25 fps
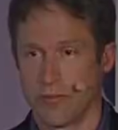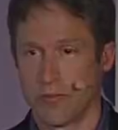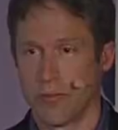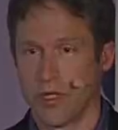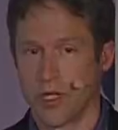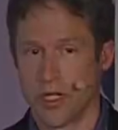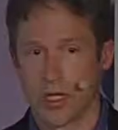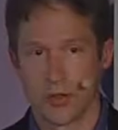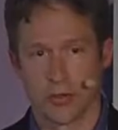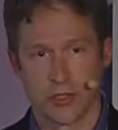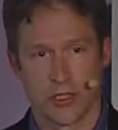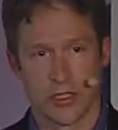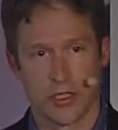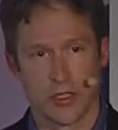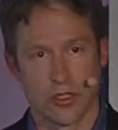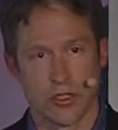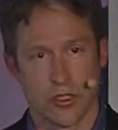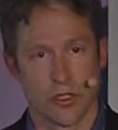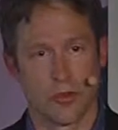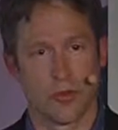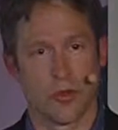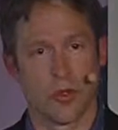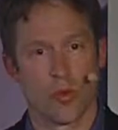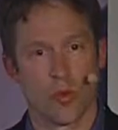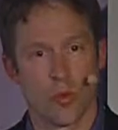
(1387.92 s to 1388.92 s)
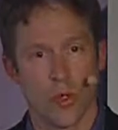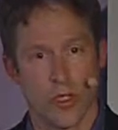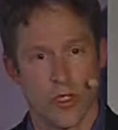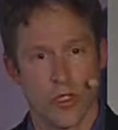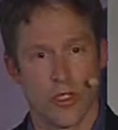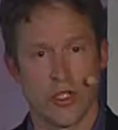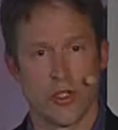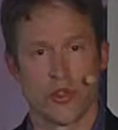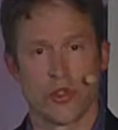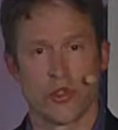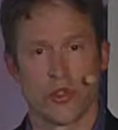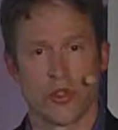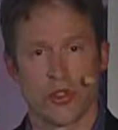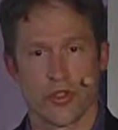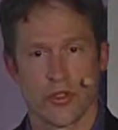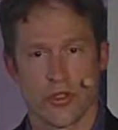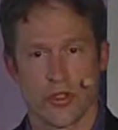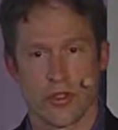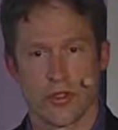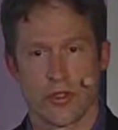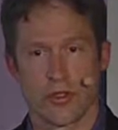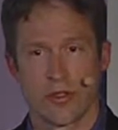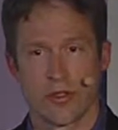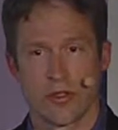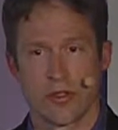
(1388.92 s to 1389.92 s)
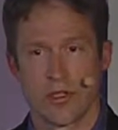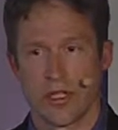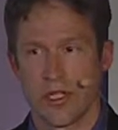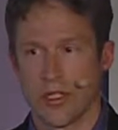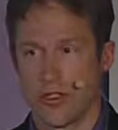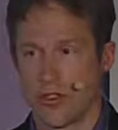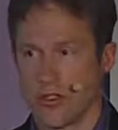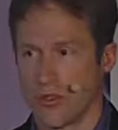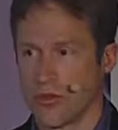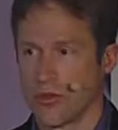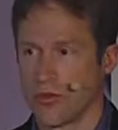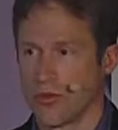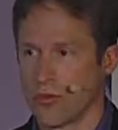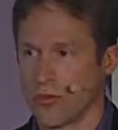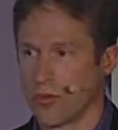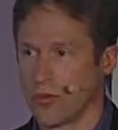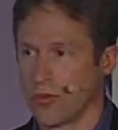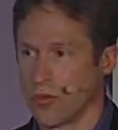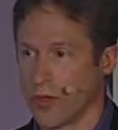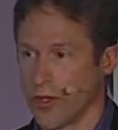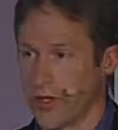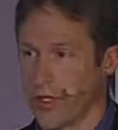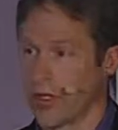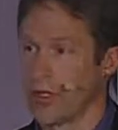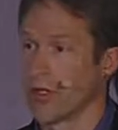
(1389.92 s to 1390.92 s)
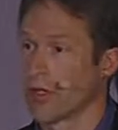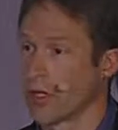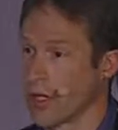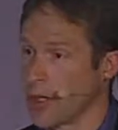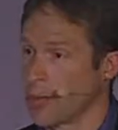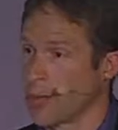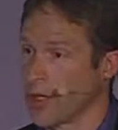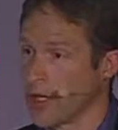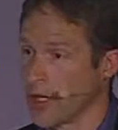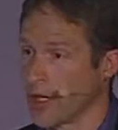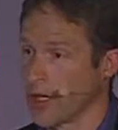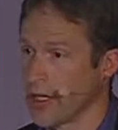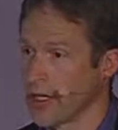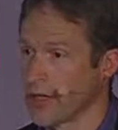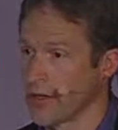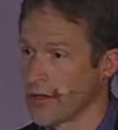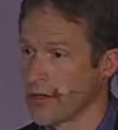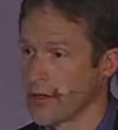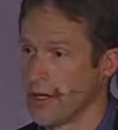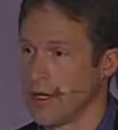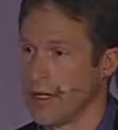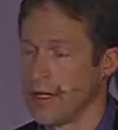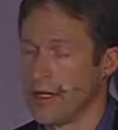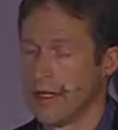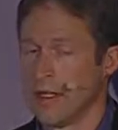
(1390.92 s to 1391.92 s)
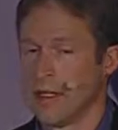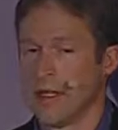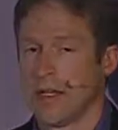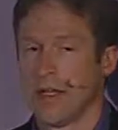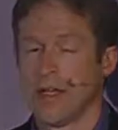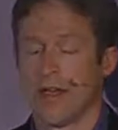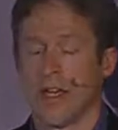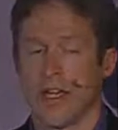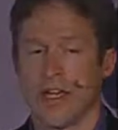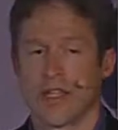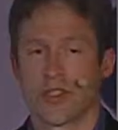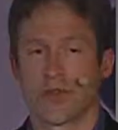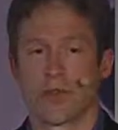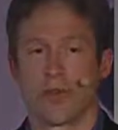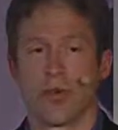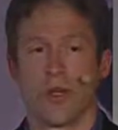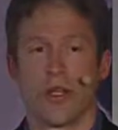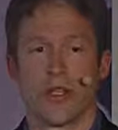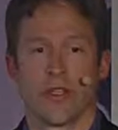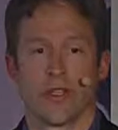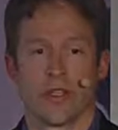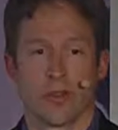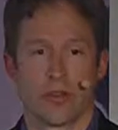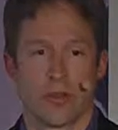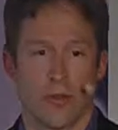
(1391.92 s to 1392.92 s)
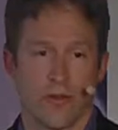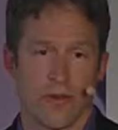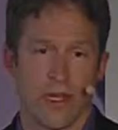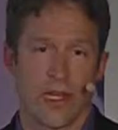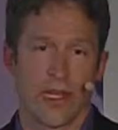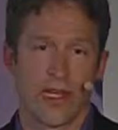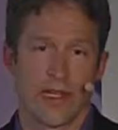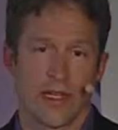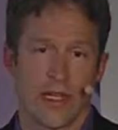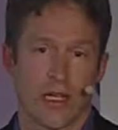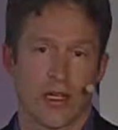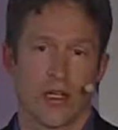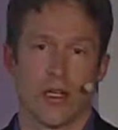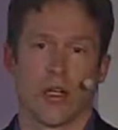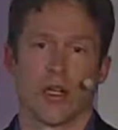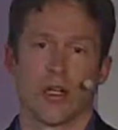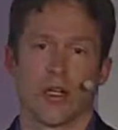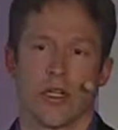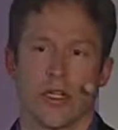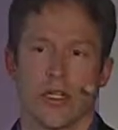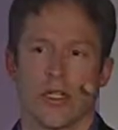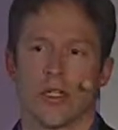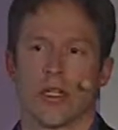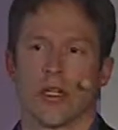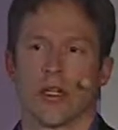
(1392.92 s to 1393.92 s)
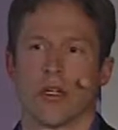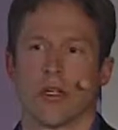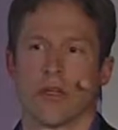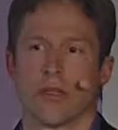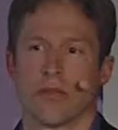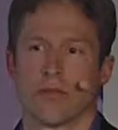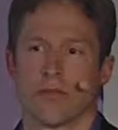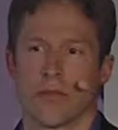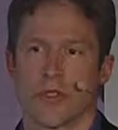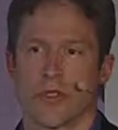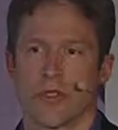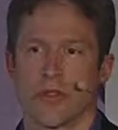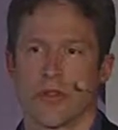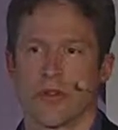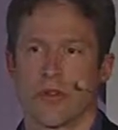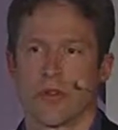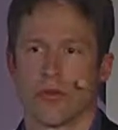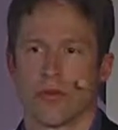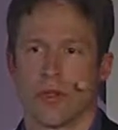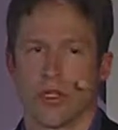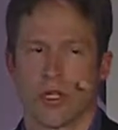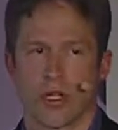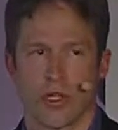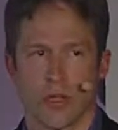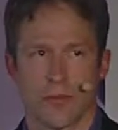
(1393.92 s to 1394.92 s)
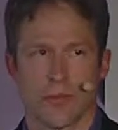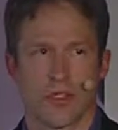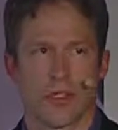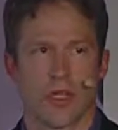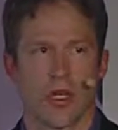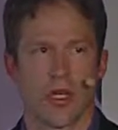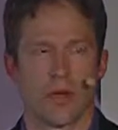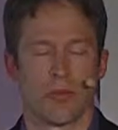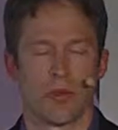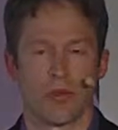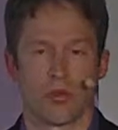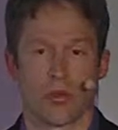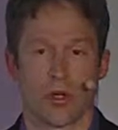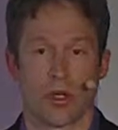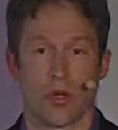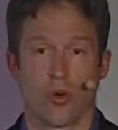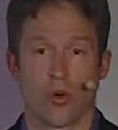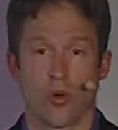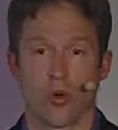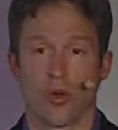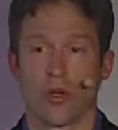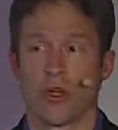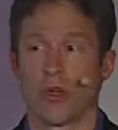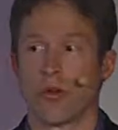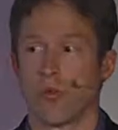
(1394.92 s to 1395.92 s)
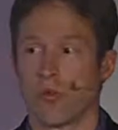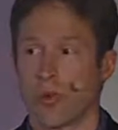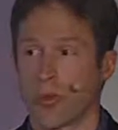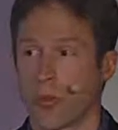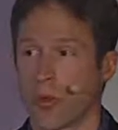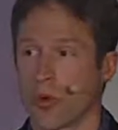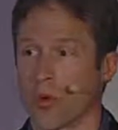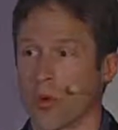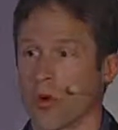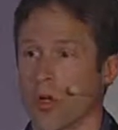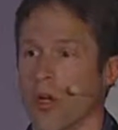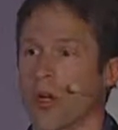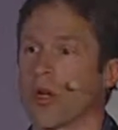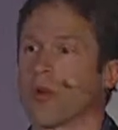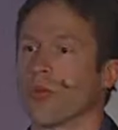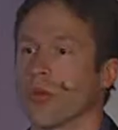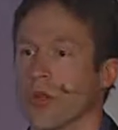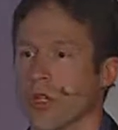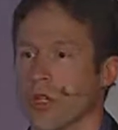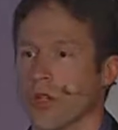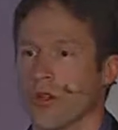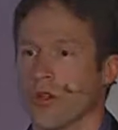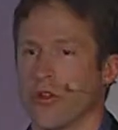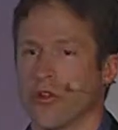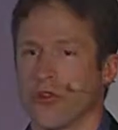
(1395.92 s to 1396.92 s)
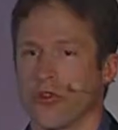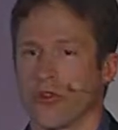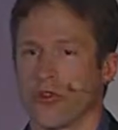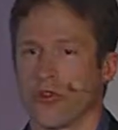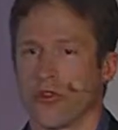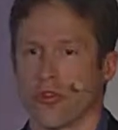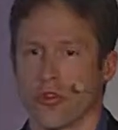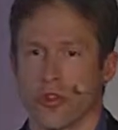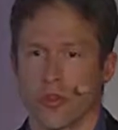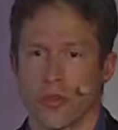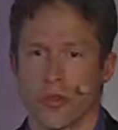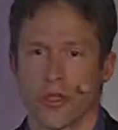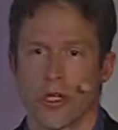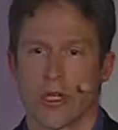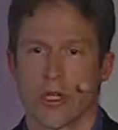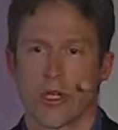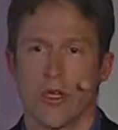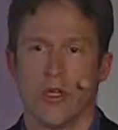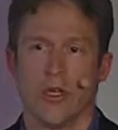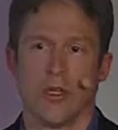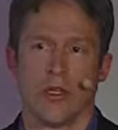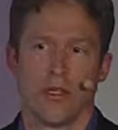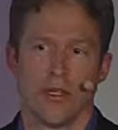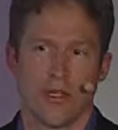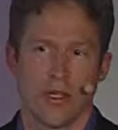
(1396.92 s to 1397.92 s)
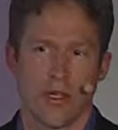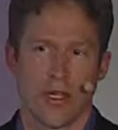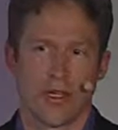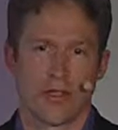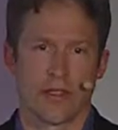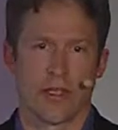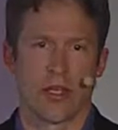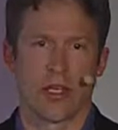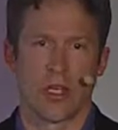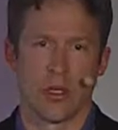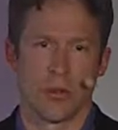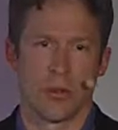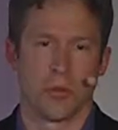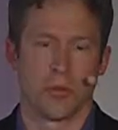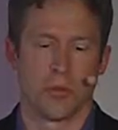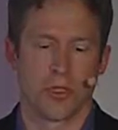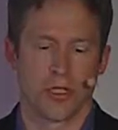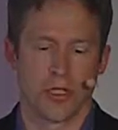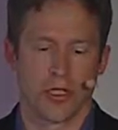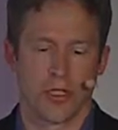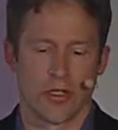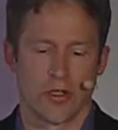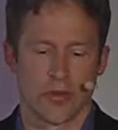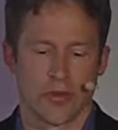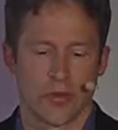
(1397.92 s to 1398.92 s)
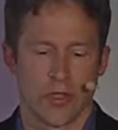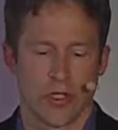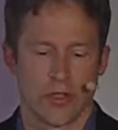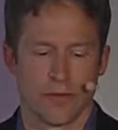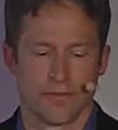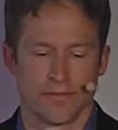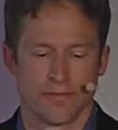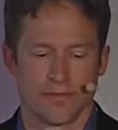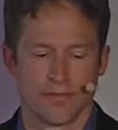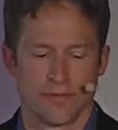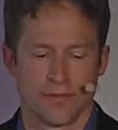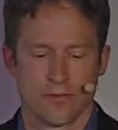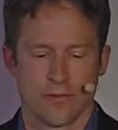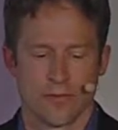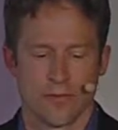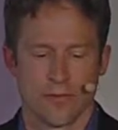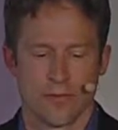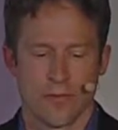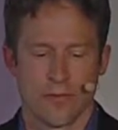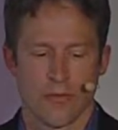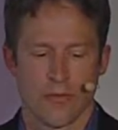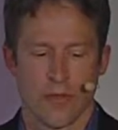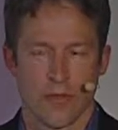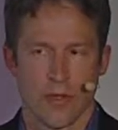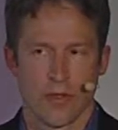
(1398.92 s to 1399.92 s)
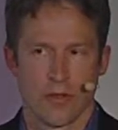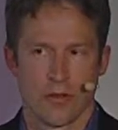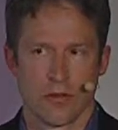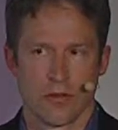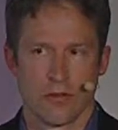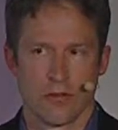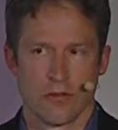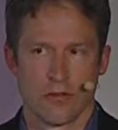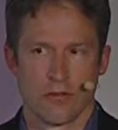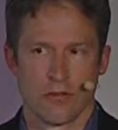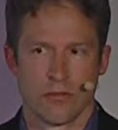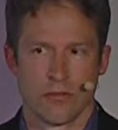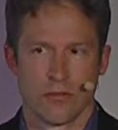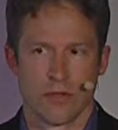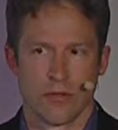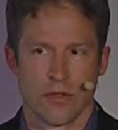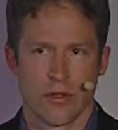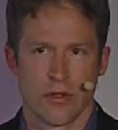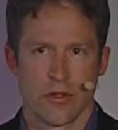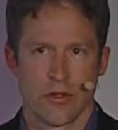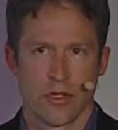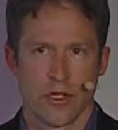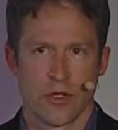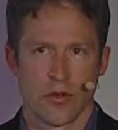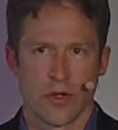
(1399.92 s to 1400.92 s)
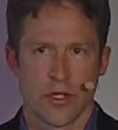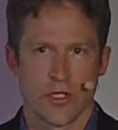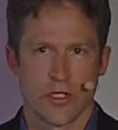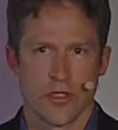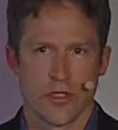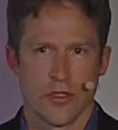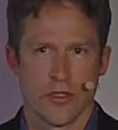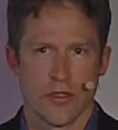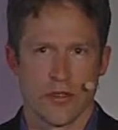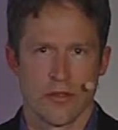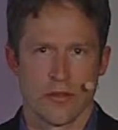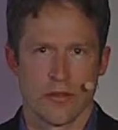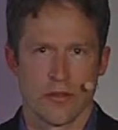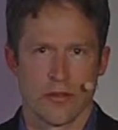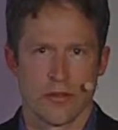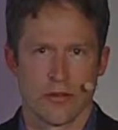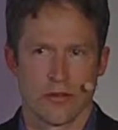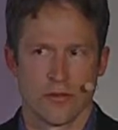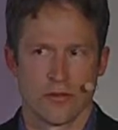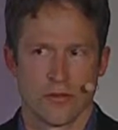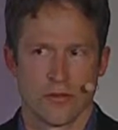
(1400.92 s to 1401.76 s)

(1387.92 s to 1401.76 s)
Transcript: being able to determine what users can do within your APIs, as well as providing that auditing layer so that when it comes time to record and report on what your users are doing, it has that capability as well. Are there any questions?